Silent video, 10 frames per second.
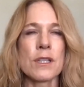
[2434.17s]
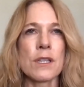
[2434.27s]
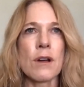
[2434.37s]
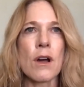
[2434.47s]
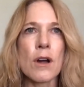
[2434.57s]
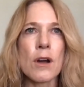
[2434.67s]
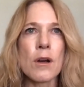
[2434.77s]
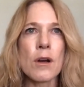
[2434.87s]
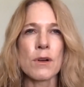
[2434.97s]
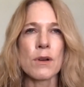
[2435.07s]
There are
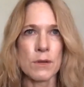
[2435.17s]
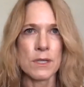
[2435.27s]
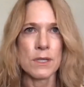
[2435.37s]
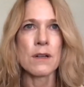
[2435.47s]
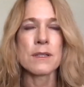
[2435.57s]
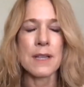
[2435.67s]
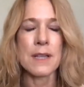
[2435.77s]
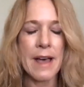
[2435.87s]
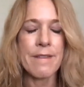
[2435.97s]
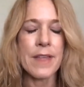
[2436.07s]
hotels that
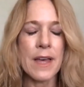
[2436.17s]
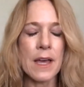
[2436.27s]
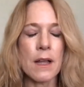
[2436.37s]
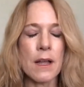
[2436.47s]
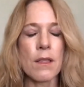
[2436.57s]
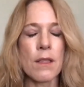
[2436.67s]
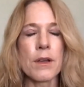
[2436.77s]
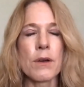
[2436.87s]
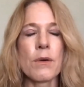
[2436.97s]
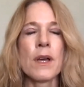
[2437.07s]
have that,
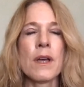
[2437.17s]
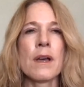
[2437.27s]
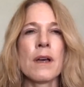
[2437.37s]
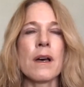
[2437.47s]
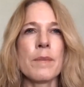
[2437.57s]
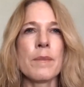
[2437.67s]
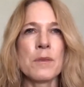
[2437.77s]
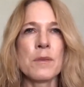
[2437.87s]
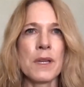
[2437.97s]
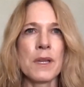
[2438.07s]
although
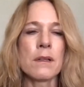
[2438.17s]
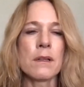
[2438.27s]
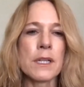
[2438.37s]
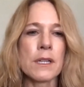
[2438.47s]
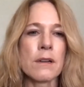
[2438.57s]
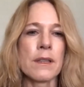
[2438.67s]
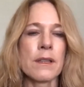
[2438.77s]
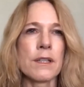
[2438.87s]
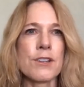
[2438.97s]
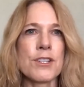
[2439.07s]
to be clear, in
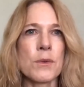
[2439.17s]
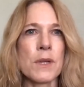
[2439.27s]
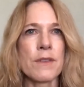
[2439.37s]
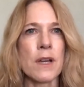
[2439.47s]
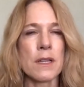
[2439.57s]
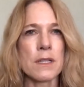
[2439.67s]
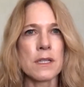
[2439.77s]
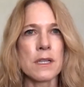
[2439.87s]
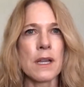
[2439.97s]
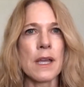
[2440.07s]
the literature, we have not
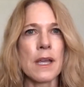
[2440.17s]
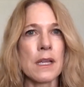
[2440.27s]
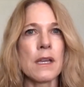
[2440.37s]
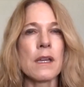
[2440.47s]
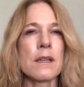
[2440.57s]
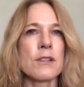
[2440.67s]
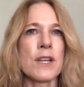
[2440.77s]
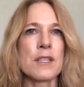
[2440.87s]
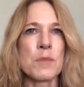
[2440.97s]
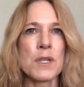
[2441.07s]
seen any
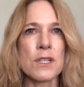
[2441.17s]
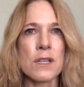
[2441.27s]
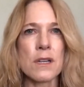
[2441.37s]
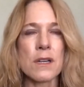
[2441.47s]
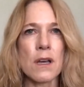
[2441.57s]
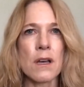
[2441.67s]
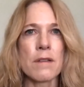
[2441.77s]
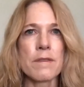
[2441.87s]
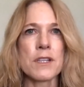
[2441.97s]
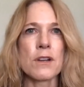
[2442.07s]
transmission
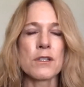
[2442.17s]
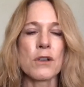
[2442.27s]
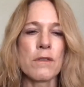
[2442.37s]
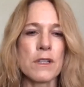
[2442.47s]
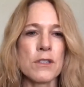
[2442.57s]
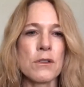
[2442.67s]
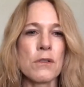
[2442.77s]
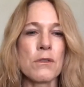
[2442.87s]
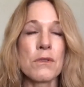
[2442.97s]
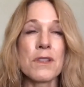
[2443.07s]
of
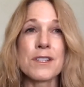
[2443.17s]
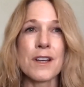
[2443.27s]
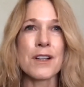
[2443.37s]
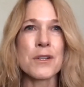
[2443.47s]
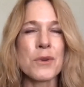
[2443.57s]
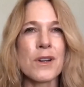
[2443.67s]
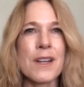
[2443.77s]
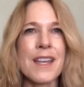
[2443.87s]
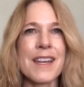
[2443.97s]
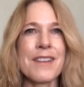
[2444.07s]
SARS-CoV-2 through the ductwork
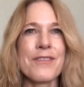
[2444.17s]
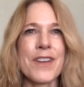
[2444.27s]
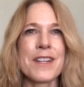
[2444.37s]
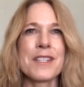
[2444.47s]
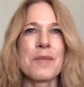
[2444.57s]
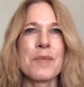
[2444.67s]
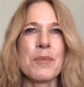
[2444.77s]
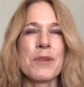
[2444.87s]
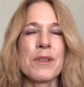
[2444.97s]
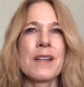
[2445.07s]
and infecting
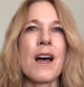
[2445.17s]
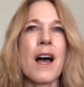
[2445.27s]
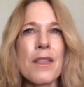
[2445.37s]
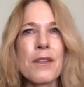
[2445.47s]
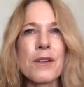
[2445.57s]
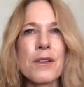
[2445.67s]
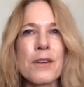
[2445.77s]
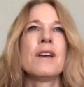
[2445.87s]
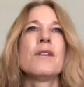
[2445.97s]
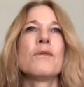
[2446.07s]
people in other
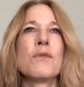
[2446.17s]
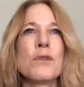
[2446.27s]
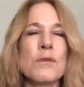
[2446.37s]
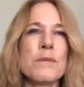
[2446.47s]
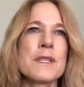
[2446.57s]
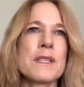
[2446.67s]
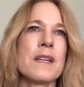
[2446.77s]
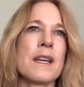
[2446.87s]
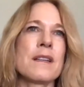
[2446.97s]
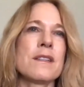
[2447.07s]
rooms
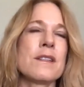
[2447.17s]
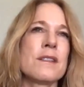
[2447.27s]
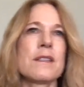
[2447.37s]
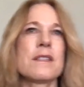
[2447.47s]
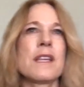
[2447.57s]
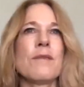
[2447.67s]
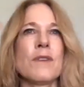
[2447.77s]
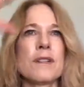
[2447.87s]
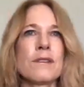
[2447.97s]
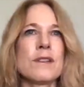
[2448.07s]
connected to the same
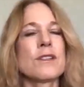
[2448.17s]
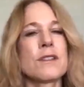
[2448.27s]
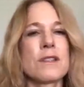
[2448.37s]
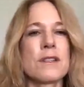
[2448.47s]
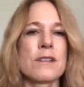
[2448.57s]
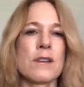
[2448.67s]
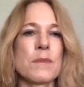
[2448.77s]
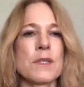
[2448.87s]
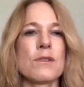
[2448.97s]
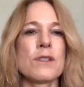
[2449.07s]
ventilation system.
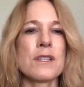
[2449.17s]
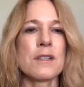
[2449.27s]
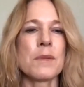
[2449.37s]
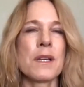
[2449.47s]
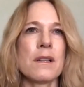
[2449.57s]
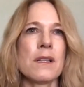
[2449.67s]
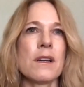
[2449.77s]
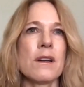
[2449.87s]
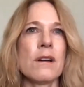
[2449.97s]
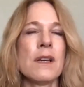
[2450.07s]
So just to be
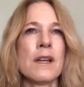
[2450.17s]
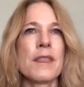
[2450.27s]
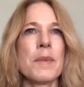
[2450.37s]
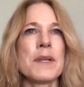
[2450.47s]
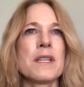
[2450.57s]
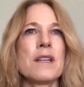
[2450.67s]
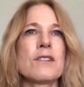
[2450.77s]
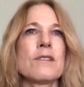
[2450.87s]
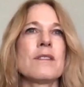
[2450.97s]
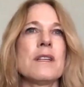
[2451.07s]
clear, the
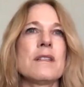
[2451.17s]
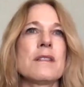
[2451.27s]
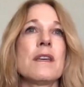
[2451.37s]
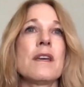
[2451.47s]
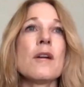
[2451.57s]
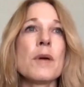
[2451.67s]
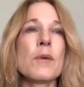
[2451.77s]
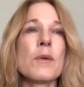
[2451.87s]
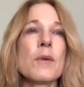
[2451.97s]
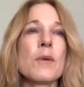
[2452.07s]
potential is there, but
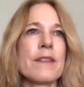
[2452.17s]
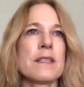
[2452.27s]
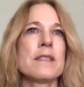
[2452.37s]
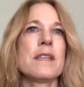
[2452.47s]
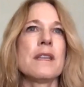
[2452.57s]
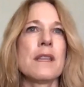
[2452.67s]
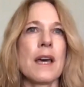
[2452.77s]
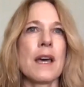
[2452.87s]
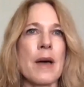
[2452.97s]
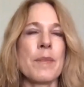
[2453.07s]
we haven't seen that
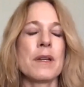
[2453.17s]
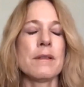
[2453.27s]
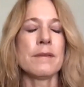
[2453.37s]
happen.